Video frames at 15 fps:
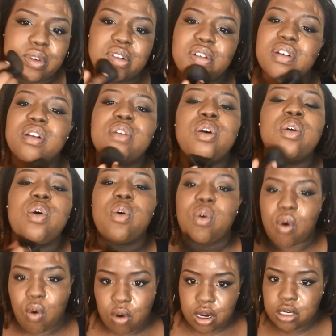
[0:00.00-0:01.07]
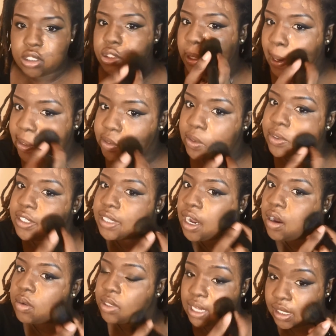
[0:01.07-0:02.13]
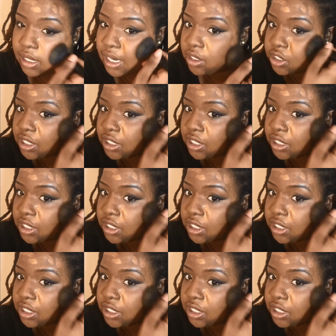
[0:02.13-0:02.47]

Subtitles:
because it is the foundation of your makeup.